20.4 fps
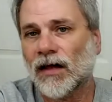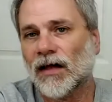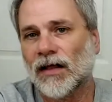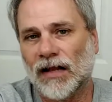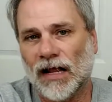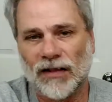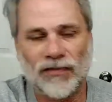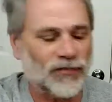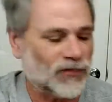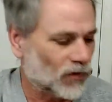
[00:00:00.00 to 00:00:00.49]

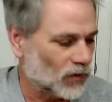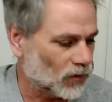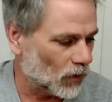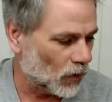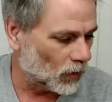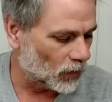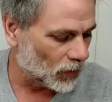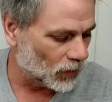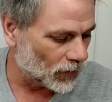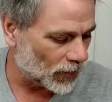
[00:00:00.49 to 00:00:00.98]
That's their
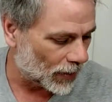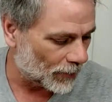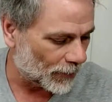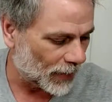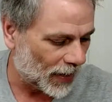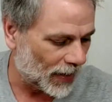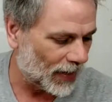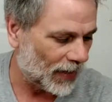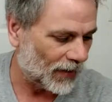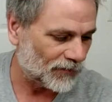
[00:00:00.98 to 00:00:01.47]
logo, not
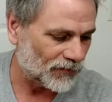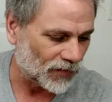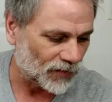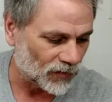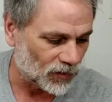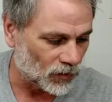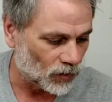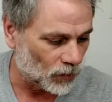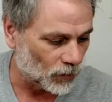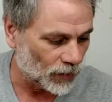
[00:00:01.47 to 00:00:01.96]
mine, has
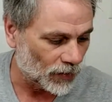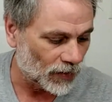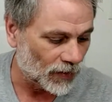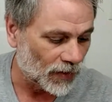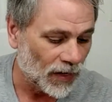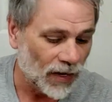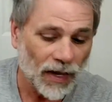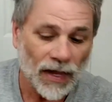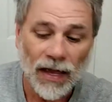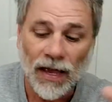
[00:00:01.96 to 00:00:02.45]
nothing to do with it.